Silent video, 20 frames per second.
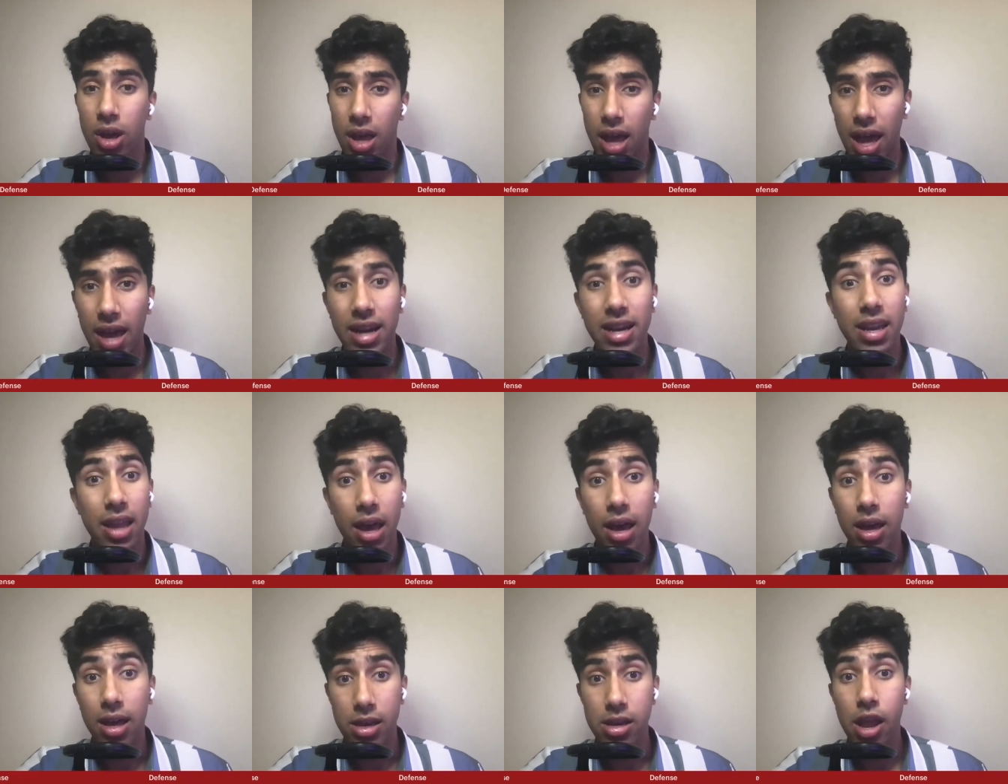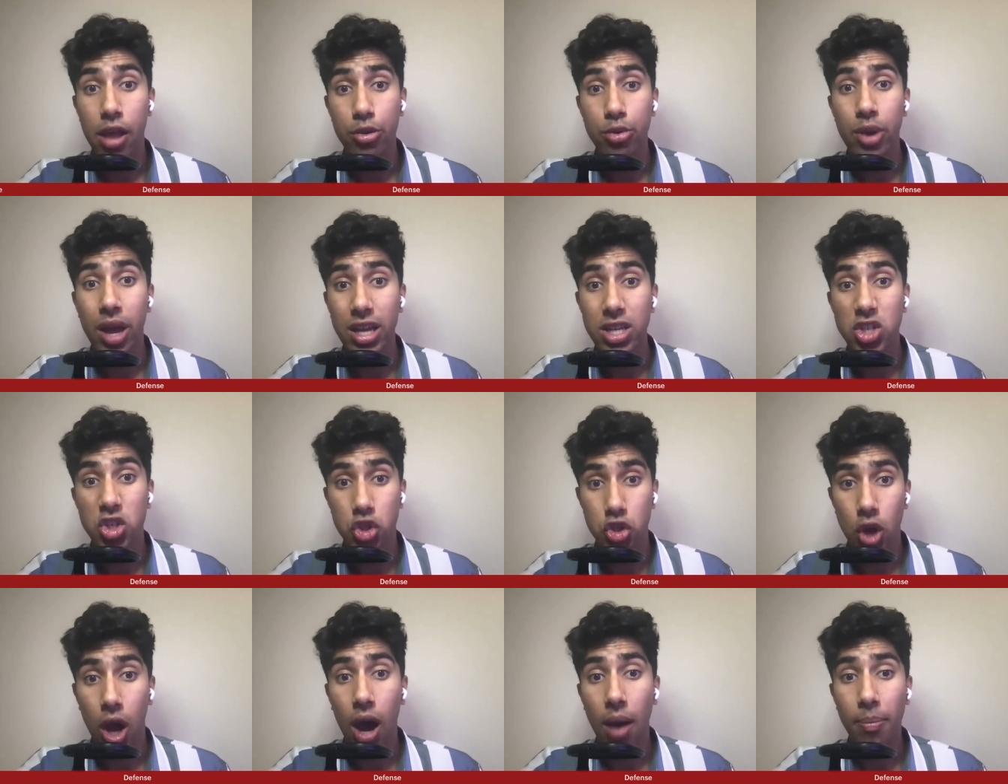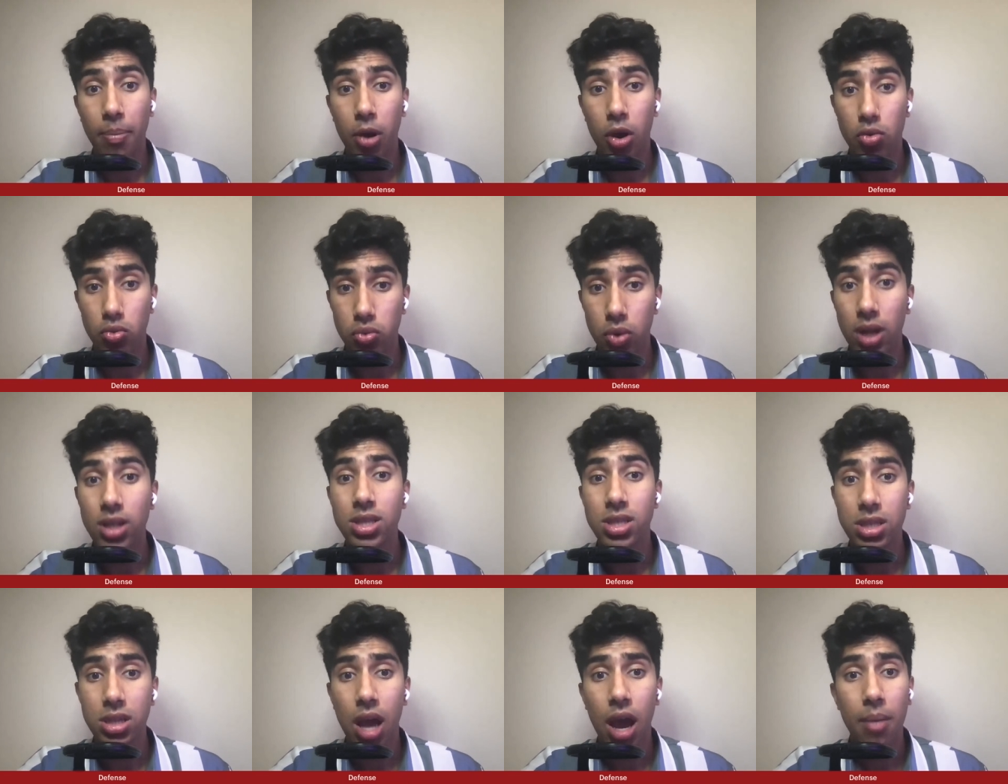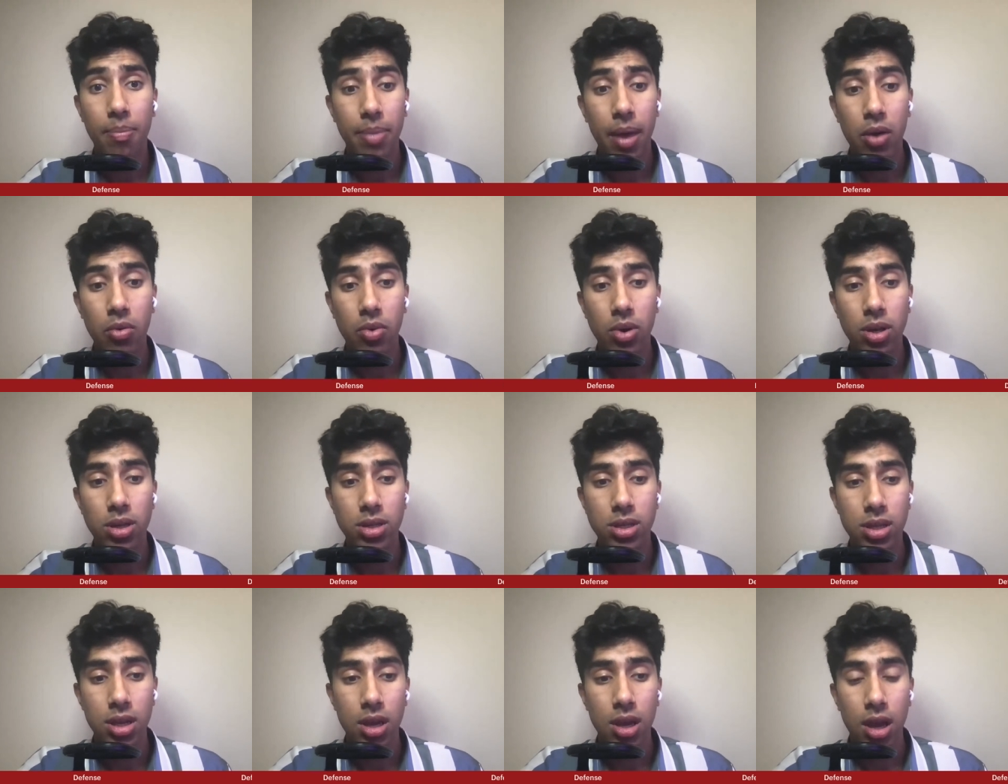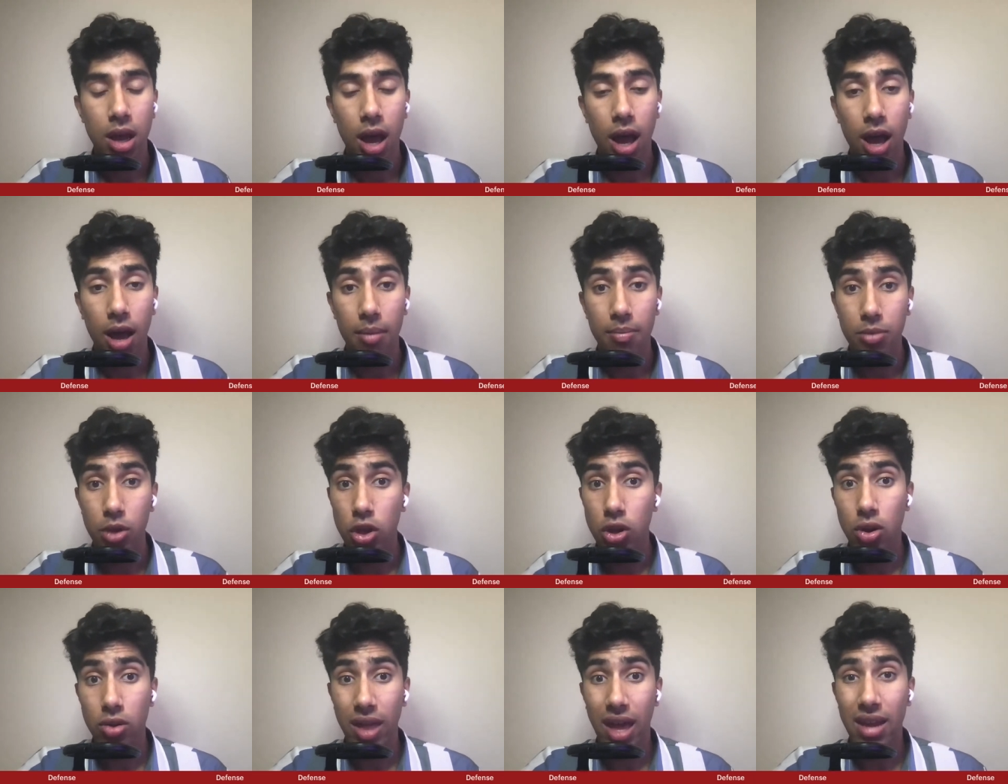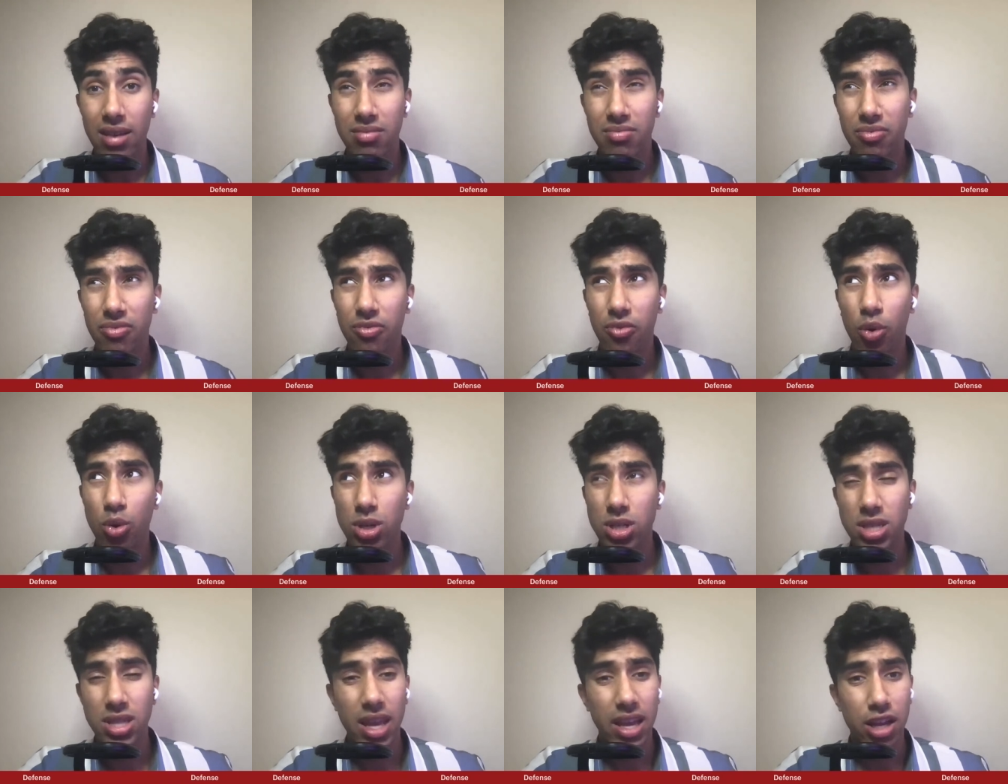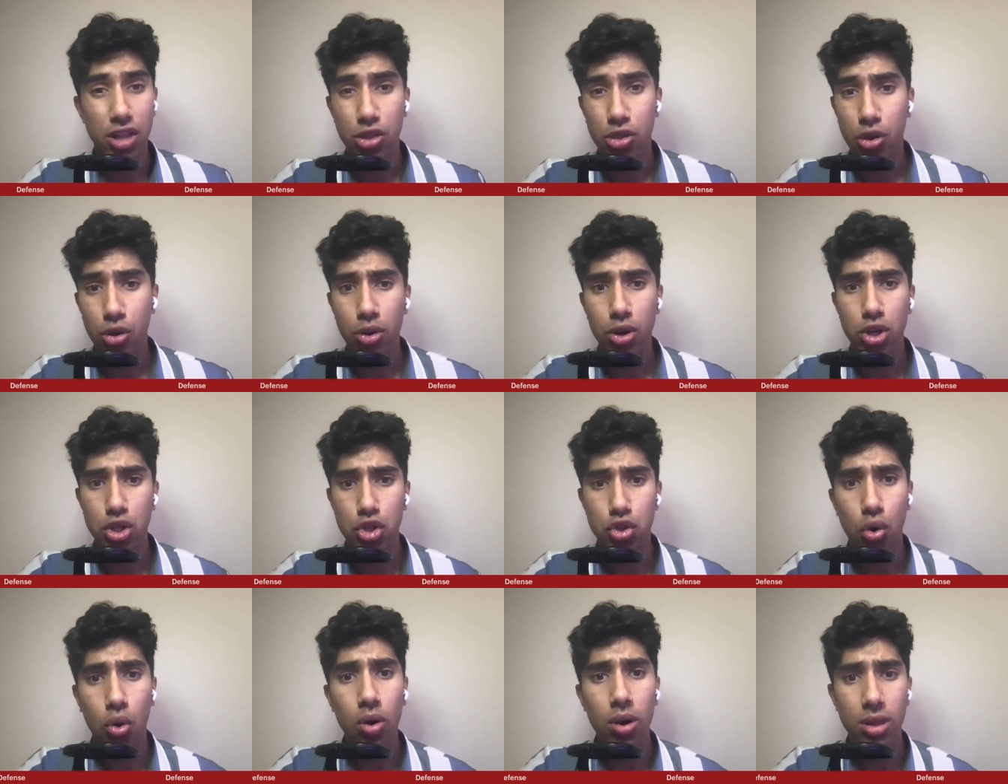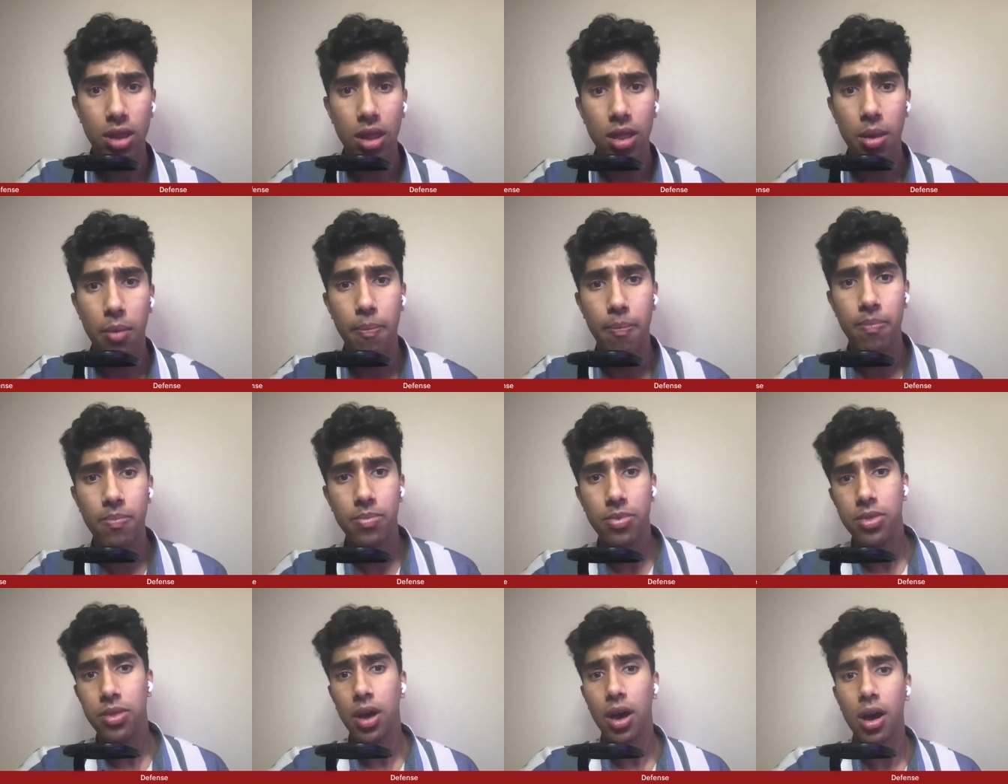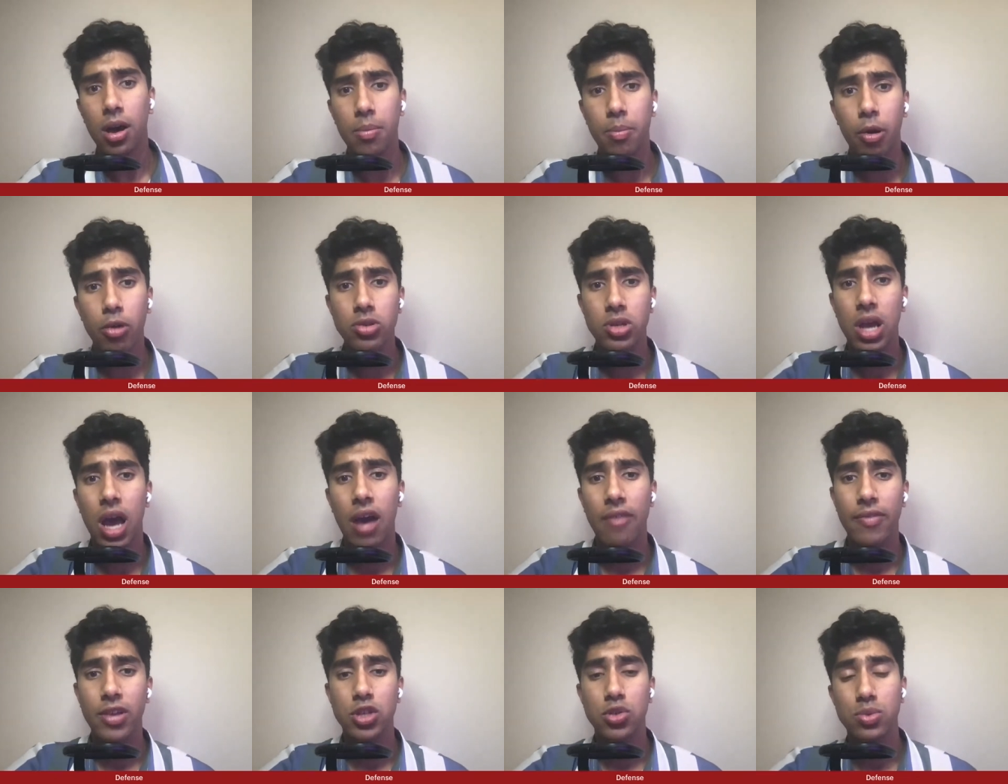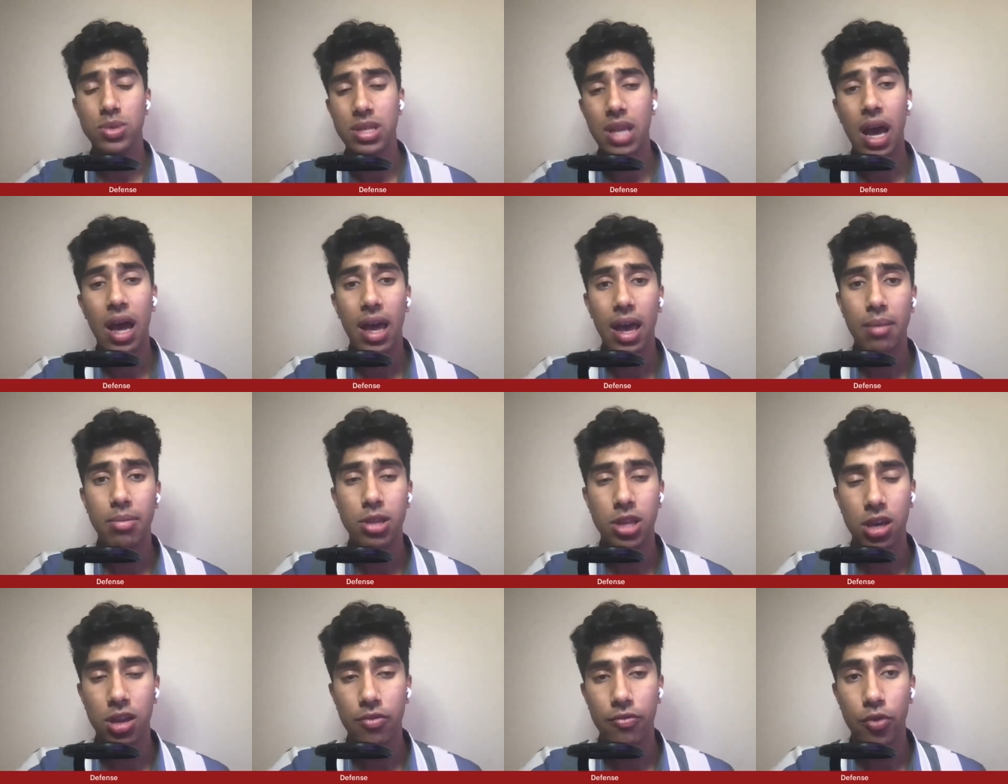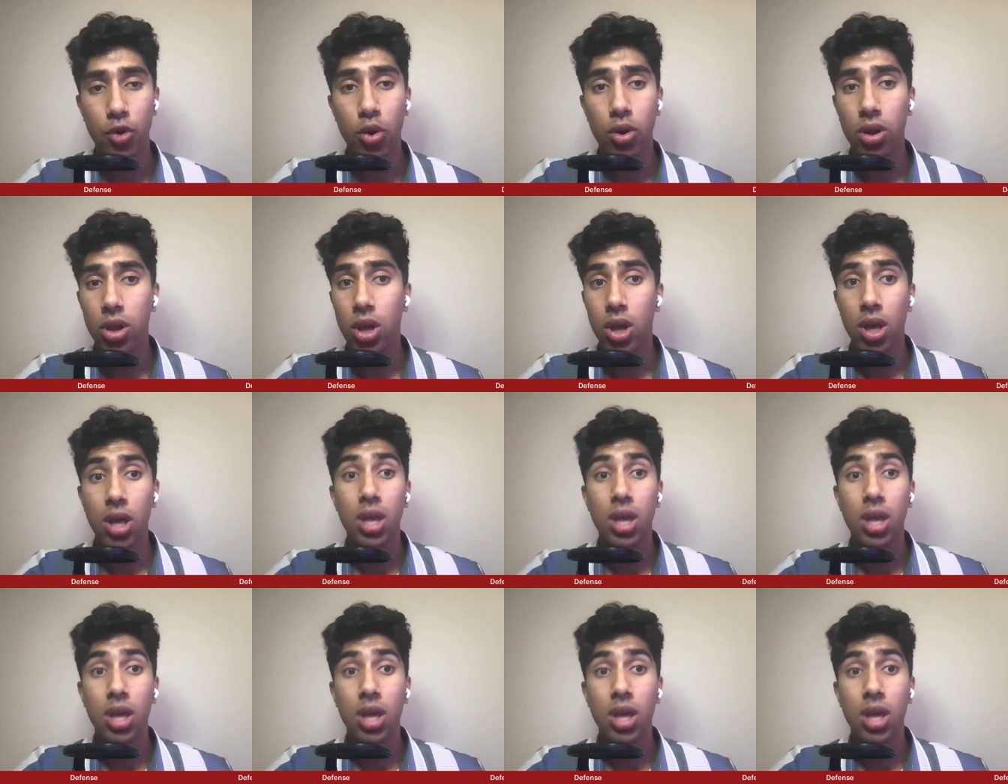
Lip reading: Had another nice stop, a run stop that was, that forced like a 3rd and short, and then the opposing offense was not able to convert.